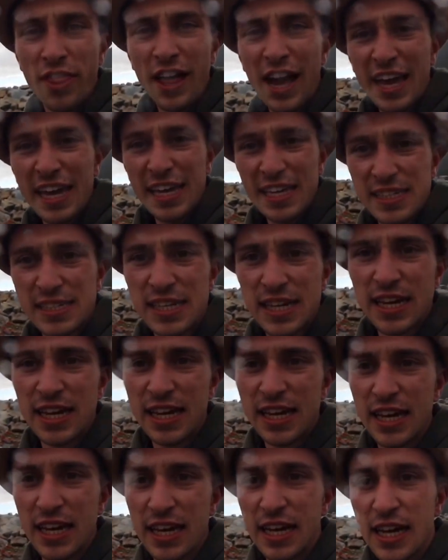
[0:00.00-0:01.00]
that is
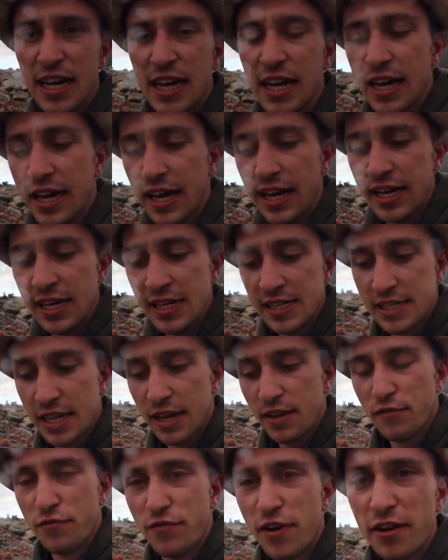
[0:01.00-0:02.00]

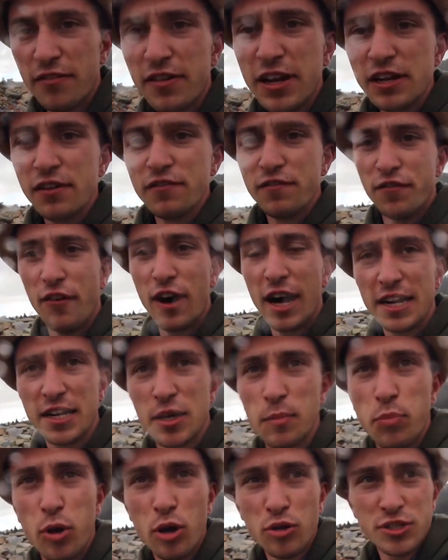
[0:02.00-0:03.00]
very fine
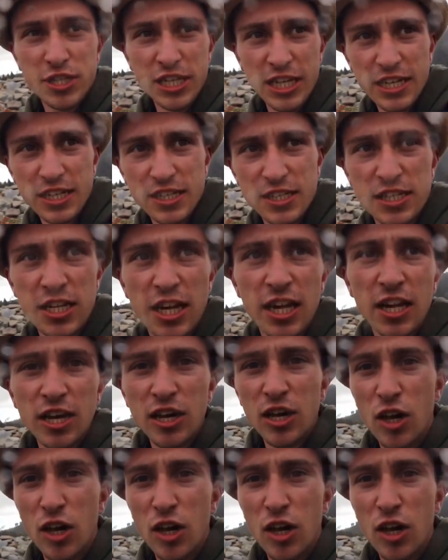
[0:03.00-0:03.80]
deposits